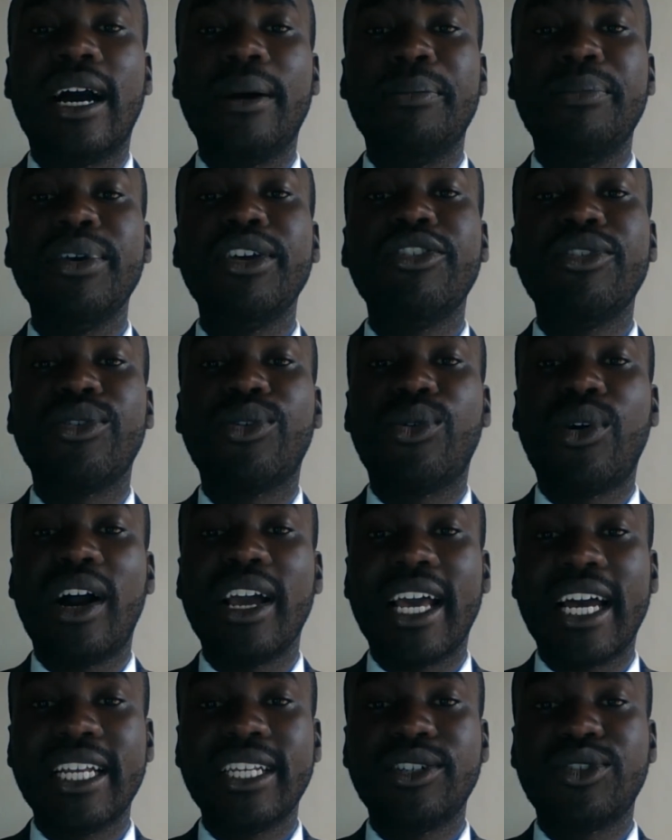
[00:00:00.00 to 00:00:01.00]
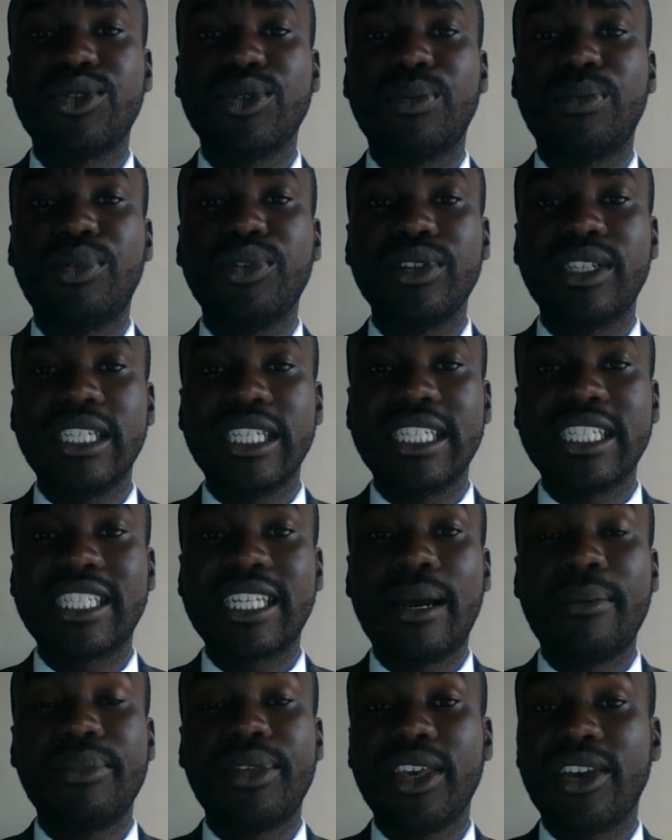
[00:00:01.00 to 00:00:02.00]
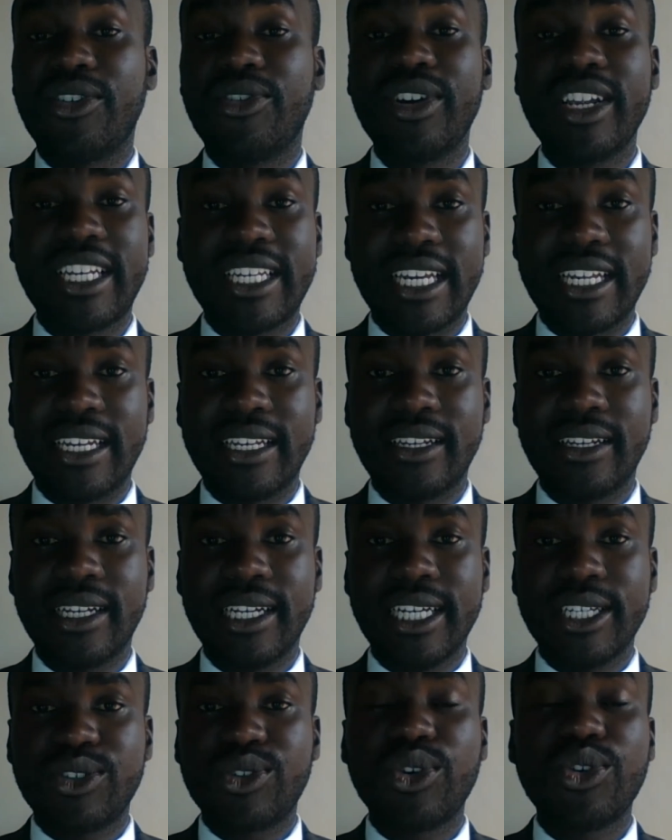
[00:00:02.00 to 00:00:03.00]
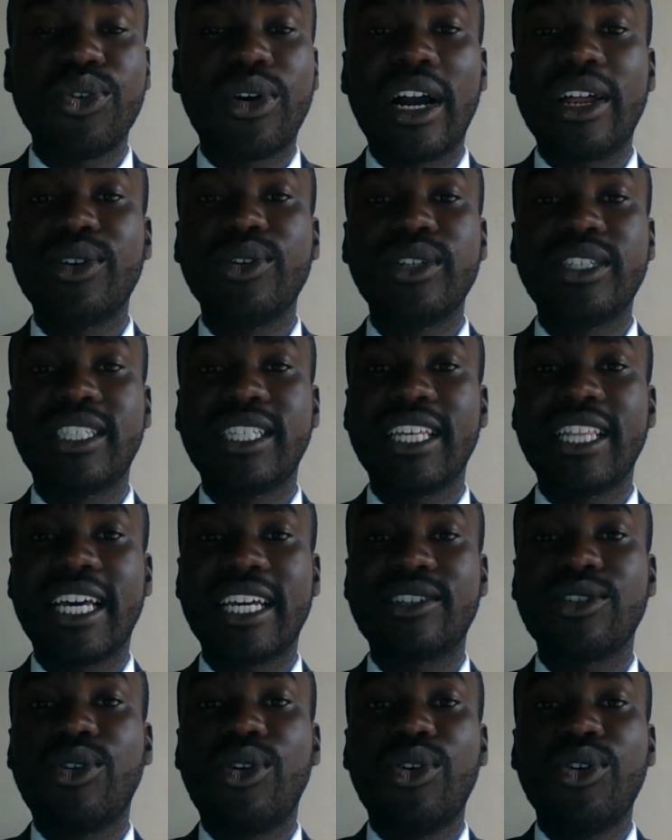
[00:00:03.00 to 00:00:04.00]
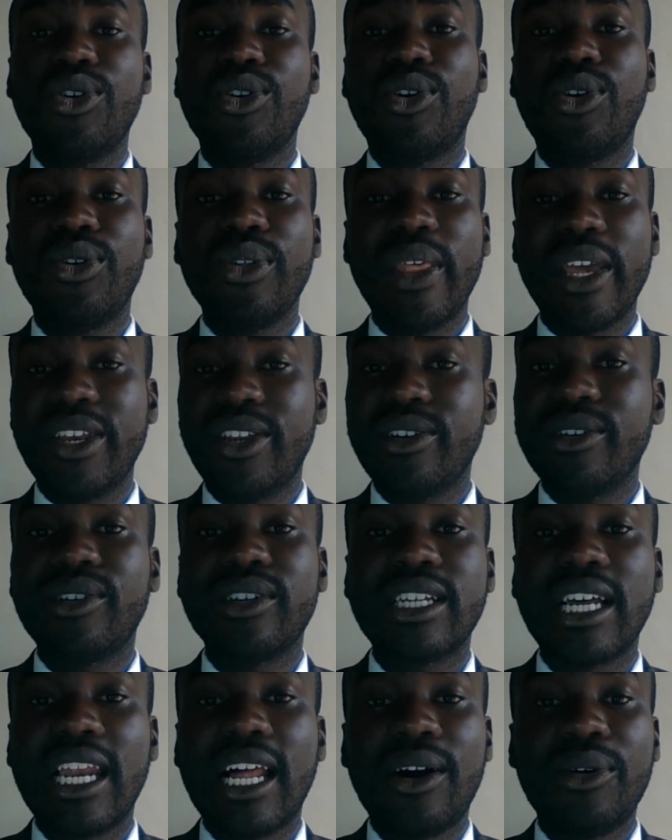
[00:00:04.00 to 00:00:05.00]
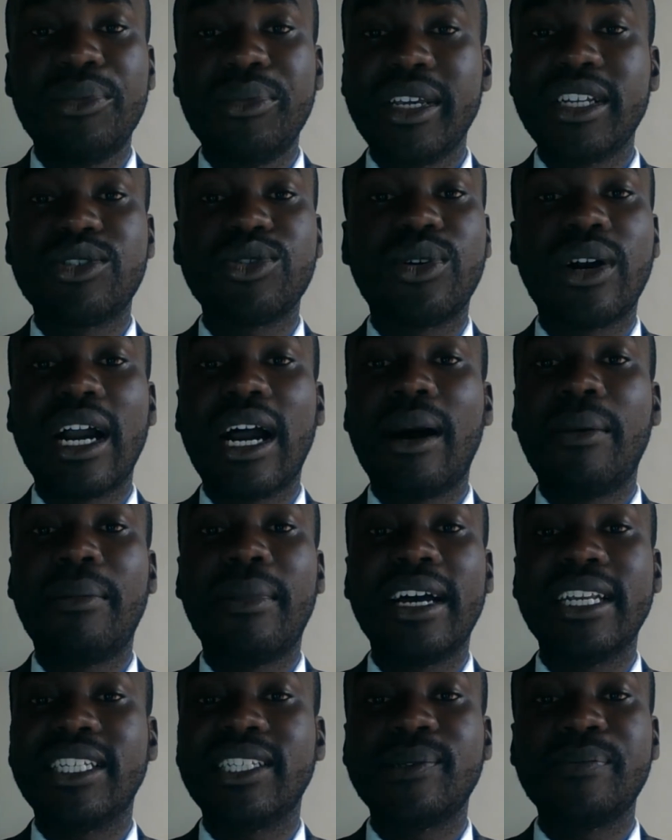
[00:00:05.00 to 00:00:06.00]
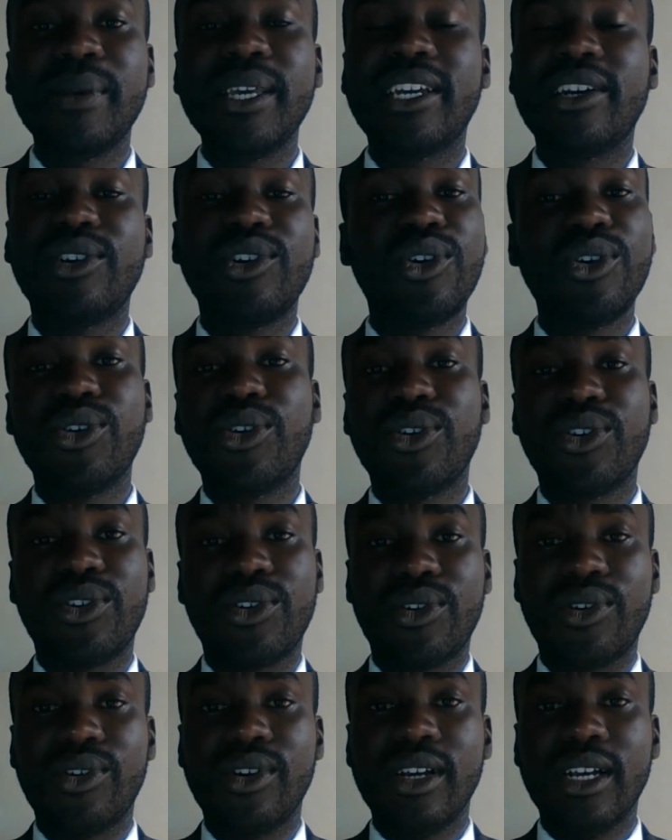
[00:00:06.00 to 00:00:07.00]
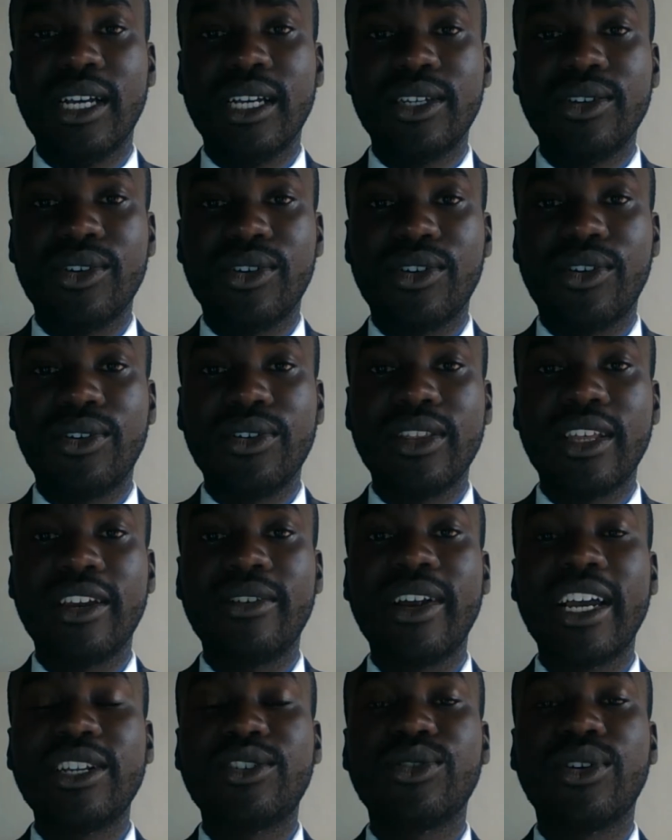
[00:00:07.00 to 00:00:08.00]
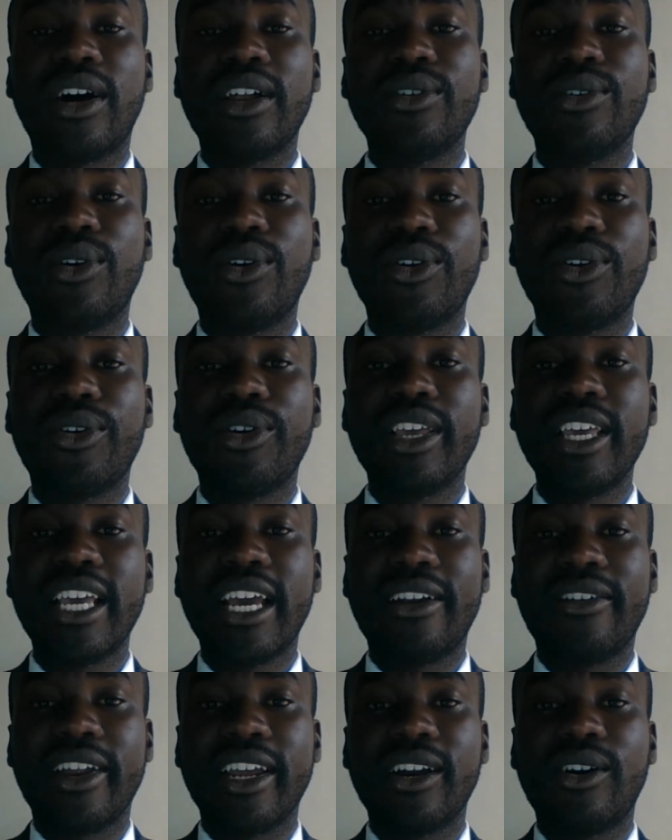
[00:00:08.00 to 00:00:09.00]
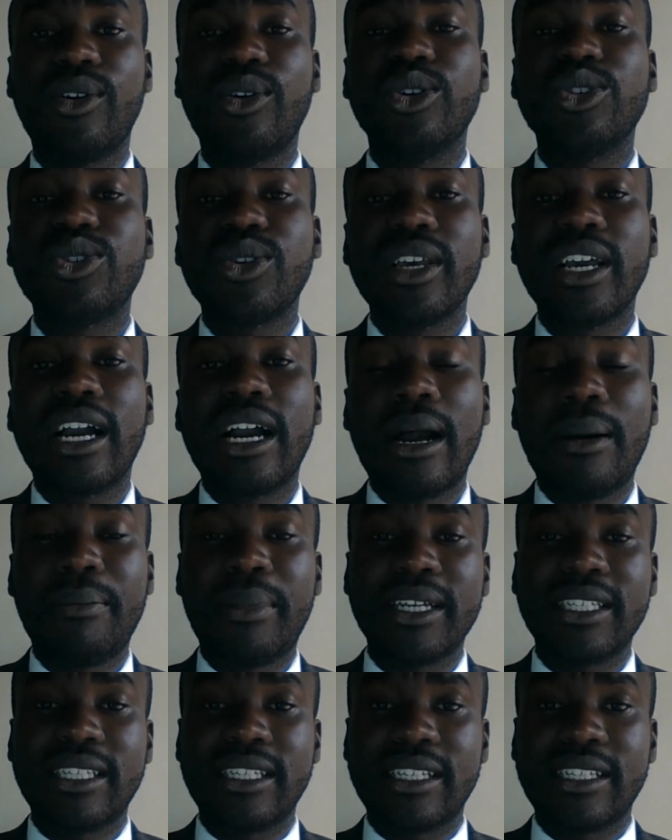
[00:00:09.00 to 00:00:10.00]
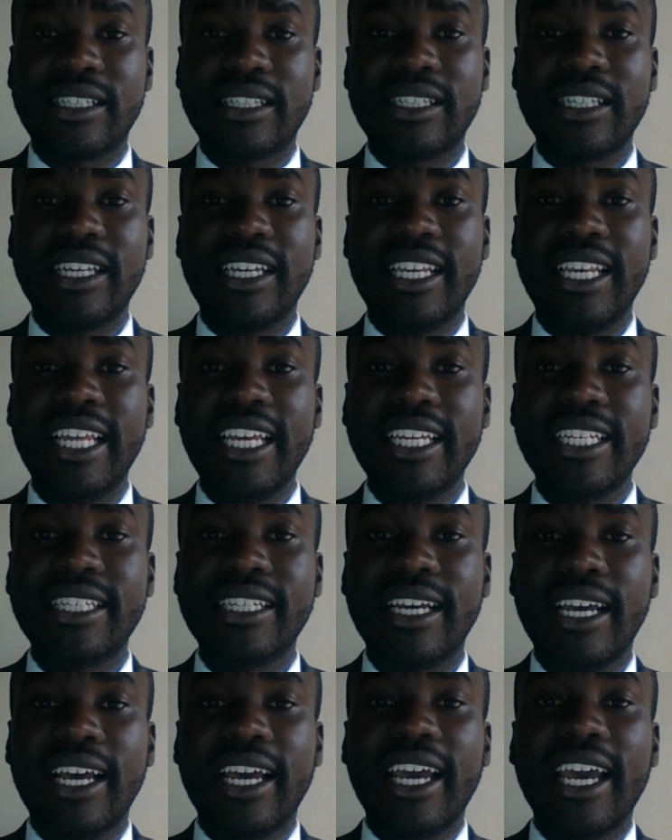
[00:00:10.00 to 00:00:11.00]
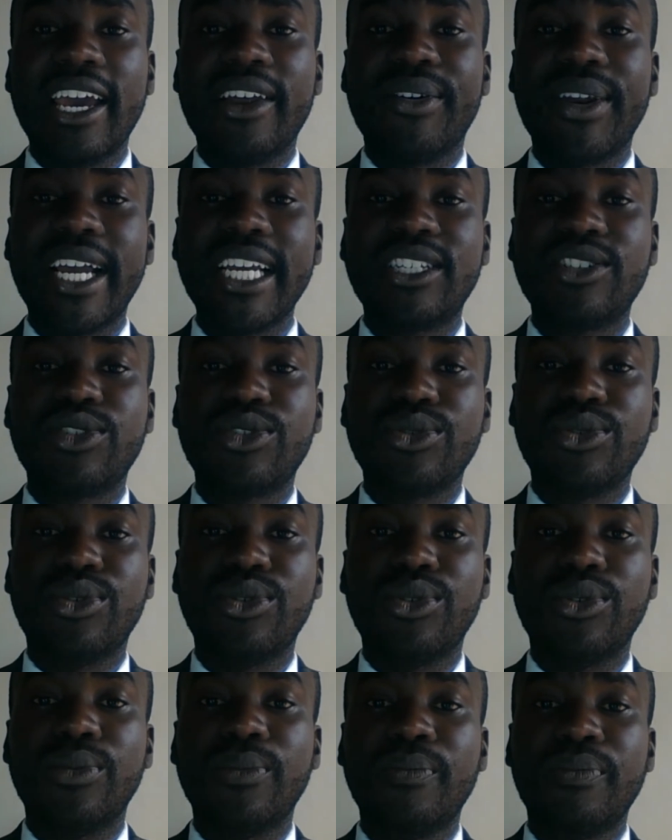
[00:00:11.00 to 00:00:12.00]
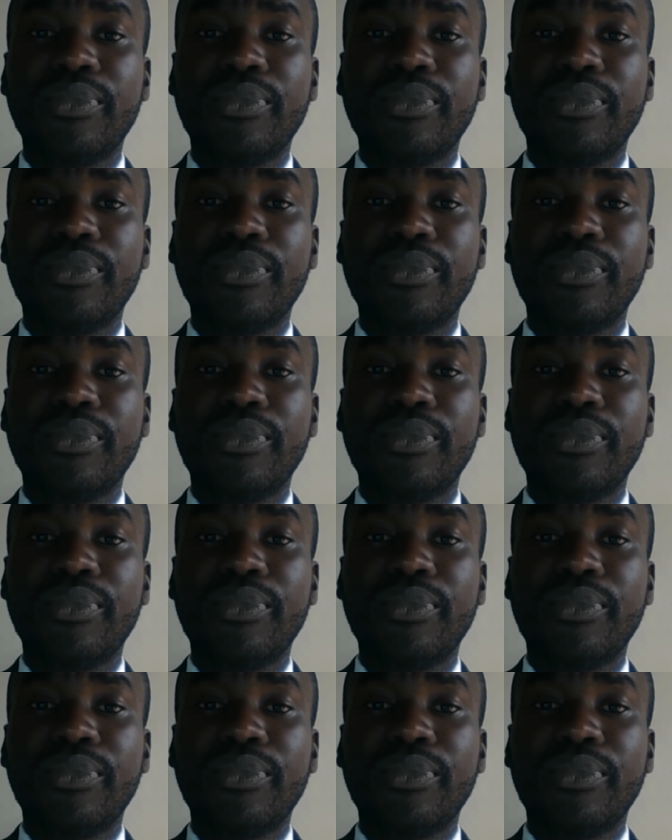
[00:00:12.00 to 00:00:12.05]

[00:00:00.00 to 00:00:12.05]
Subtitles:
be required to put in something written. So you cannot say that, oh no, they did not allow me to come and speak. No. You know, the right to an oral hearing also encompasses in it a right to